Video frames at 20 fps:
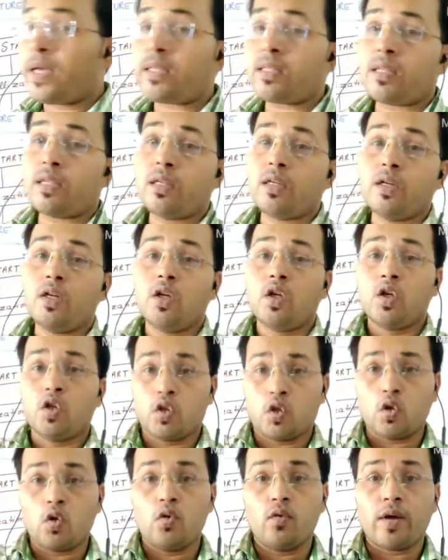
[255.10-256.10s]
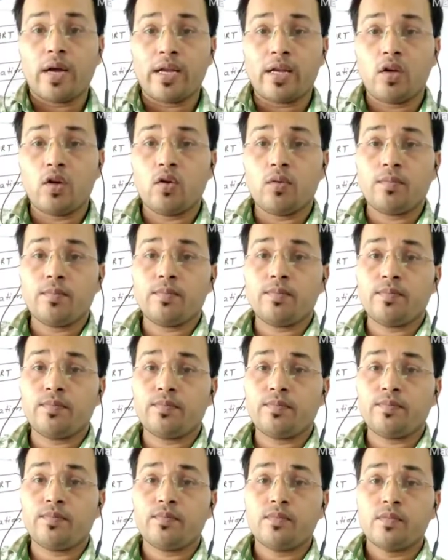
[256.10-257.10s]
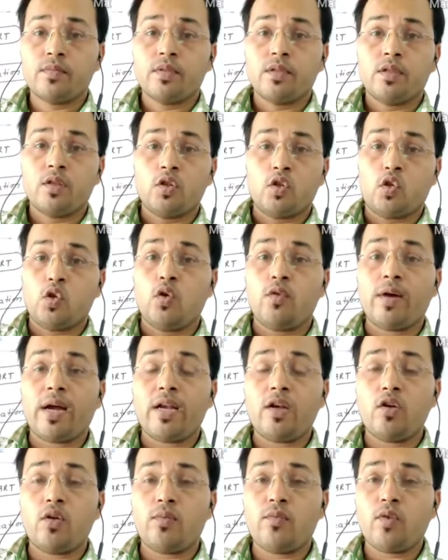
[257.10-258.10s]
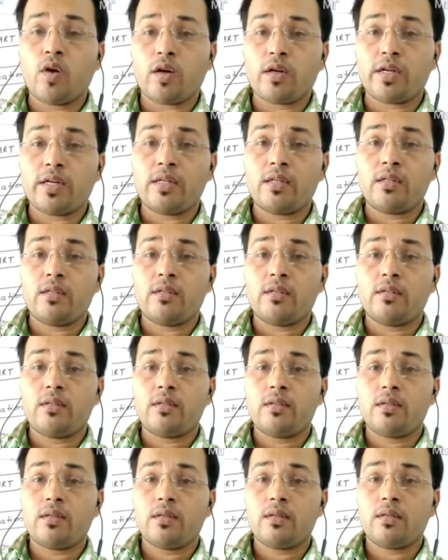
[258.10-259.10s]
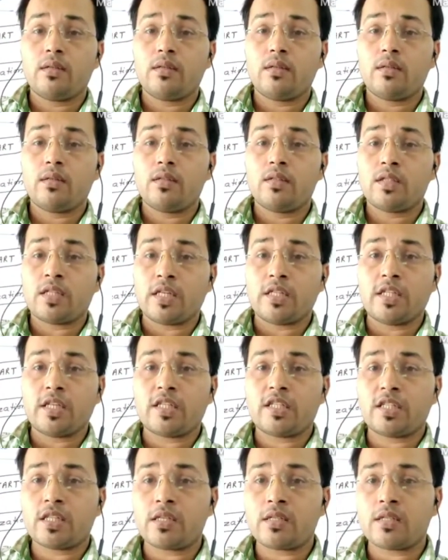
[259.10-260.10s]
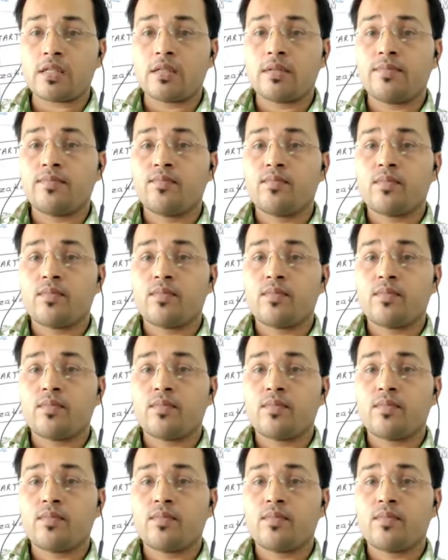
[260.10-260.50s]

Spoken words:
is do while loop. Do while loop, what it suggests us?